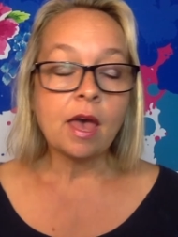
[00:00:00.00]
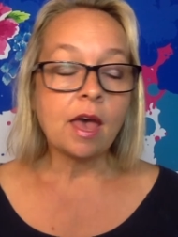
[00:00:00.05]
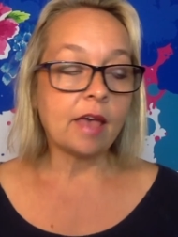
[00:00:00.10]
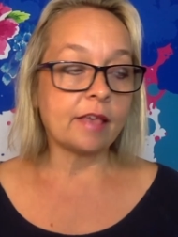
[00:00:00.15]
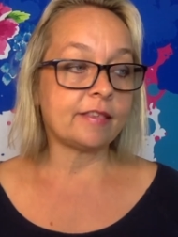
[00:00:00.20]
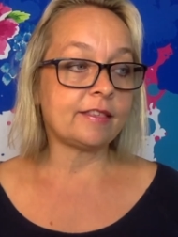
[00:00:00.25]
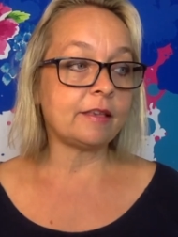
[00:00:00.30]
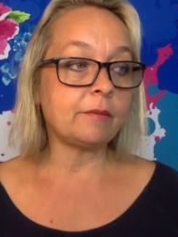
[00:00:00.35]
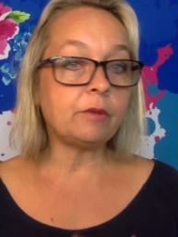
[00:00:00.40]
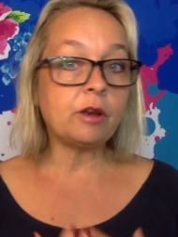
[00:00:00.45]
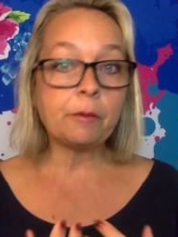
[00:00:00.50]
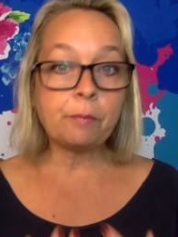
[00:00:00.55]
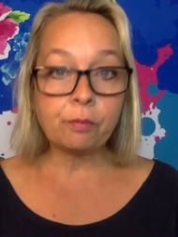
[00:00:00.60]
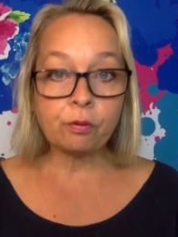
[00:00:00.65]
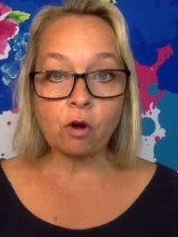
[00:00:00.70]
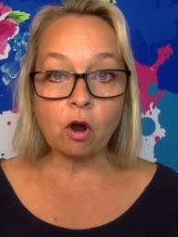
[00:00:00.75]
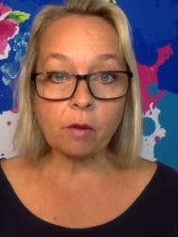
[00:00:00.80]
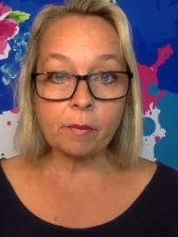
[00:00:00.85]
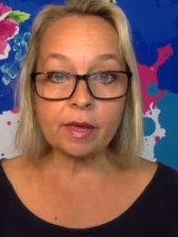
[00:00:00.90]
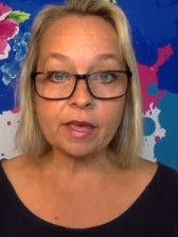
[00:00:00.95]
a similar
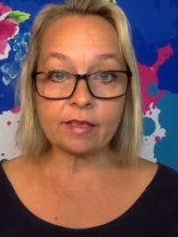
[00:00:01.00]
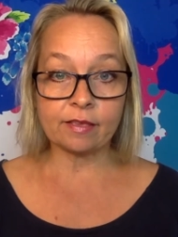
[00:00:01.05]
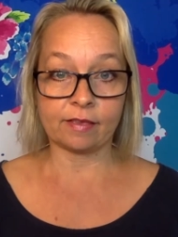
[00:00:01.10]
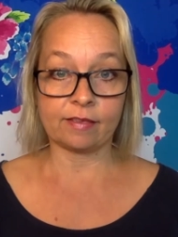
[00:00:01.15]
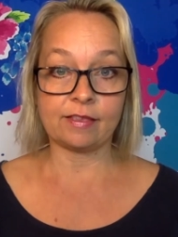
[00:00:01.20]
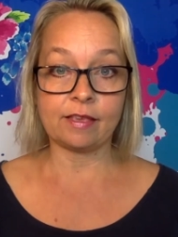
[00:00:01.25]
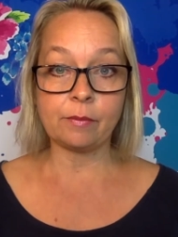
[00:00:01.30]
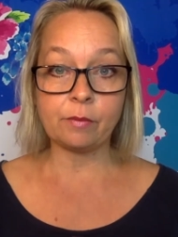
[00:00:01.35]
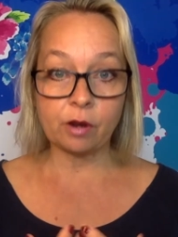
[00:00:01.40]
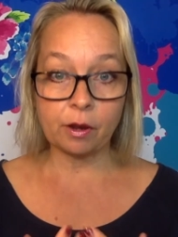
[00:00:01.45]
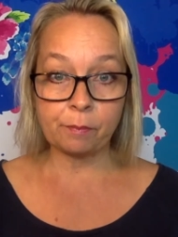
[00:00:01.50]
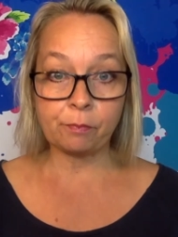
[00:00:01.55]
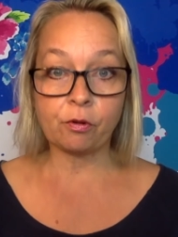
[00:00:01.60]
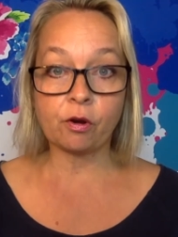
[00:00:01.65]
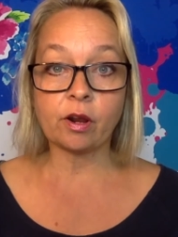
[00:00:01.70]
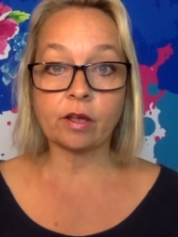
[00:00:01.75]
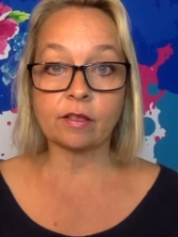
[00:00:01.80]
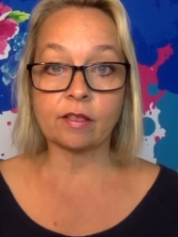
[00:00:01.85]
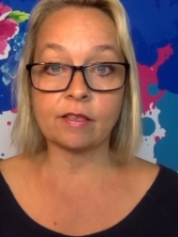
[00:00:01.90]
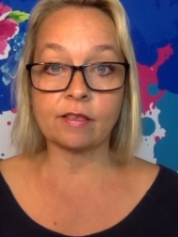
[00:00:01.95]
promise, a similar
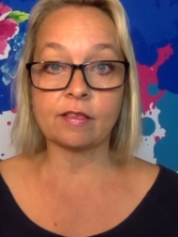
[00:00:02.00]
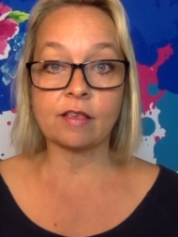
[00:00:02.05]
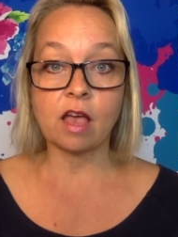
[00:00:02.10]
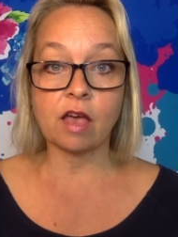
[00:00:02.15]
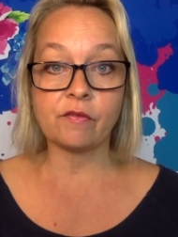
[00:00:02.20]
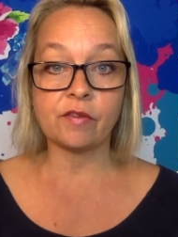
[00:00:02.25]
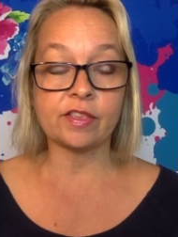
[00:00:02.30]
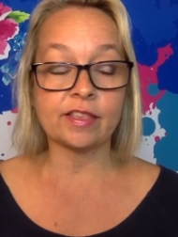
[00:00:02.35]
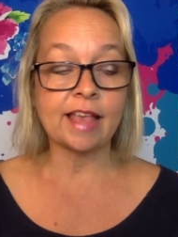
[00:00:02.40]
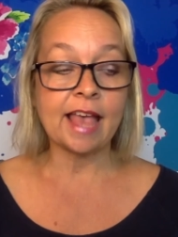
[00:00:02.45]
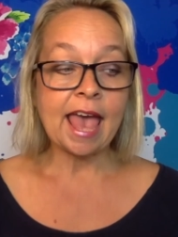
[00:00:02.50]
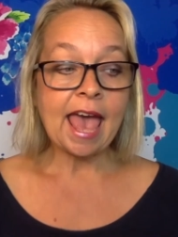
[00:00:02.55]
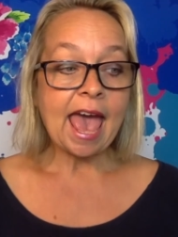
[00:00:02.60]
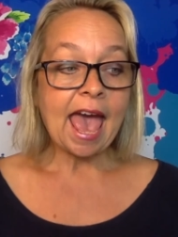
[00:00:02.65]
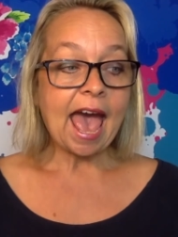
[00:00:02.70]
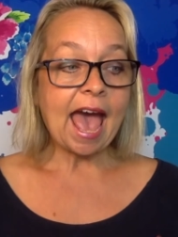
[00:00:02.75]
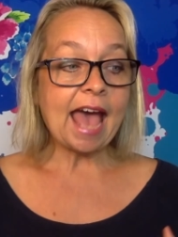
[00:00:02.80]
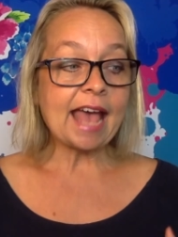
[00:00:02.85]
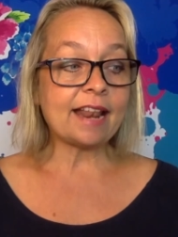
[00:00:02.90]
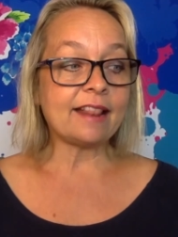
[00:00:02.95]
products and service,
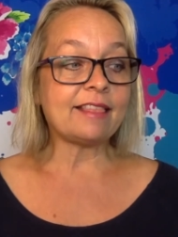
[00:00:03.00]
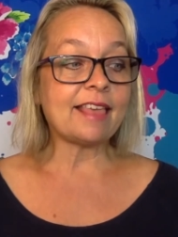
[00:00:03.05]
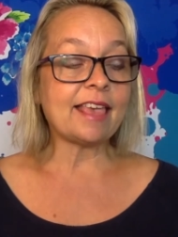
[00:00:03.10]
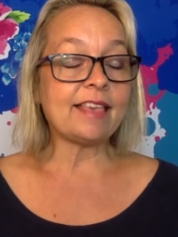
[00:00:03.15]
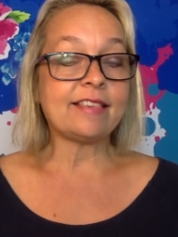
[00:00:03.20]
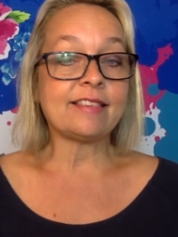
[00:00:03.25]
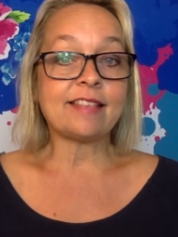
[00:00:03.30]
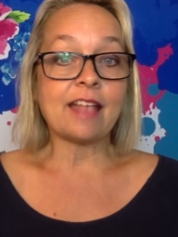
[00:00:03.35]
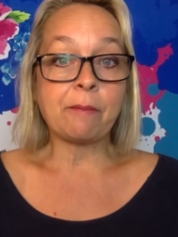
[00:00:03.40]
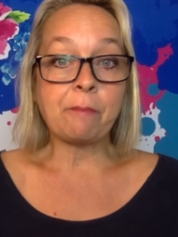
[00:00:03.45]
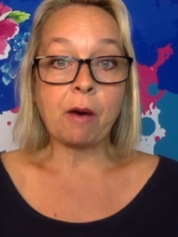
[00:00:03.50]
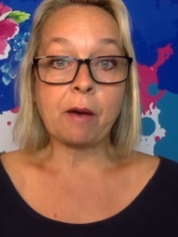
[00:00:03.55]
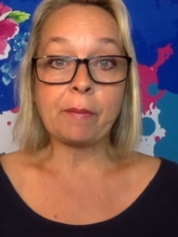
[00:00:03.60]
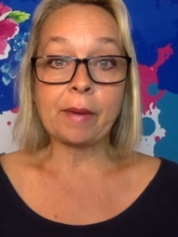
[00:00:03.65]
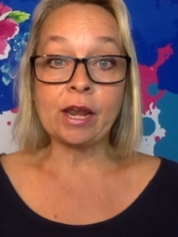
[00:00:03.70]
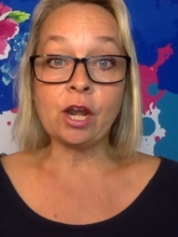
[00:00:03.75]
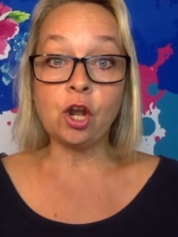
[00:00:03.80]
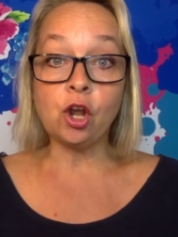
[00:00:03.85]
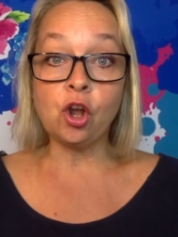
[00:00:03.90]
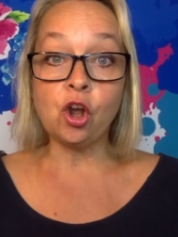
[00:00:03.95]
and they step up
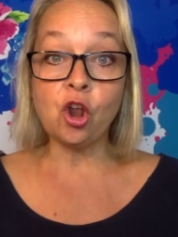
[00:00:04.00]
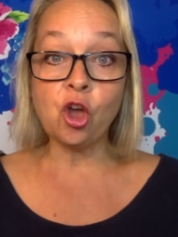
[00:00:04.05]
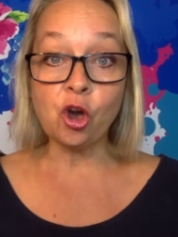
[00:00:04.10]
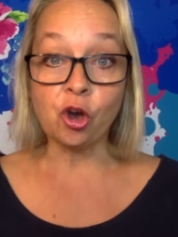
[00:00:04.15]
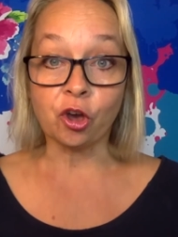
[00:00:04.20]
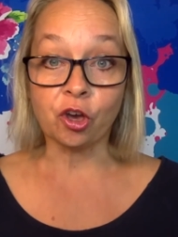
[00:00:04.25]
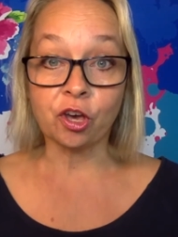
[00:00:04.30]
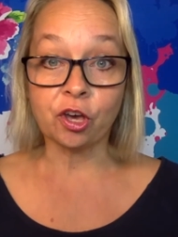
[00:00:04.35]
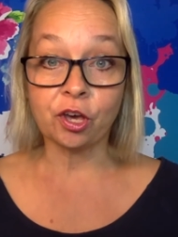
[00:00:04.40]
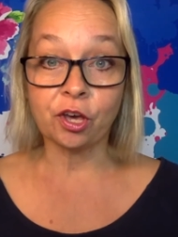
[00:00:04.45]
and look